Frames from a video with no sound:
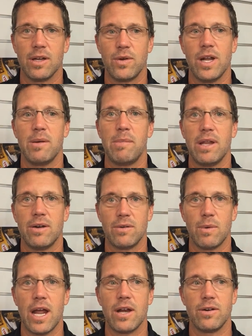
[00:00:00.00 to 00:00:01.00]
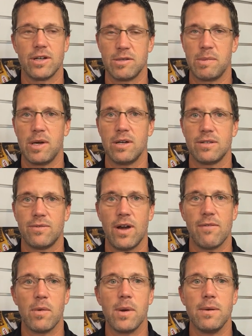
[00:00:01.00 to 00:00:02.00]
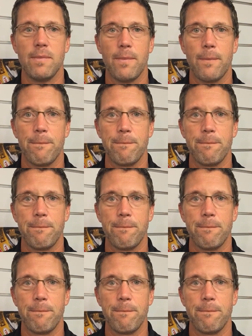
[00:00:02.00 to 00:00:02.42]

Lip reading: create a better rider experience for everyone.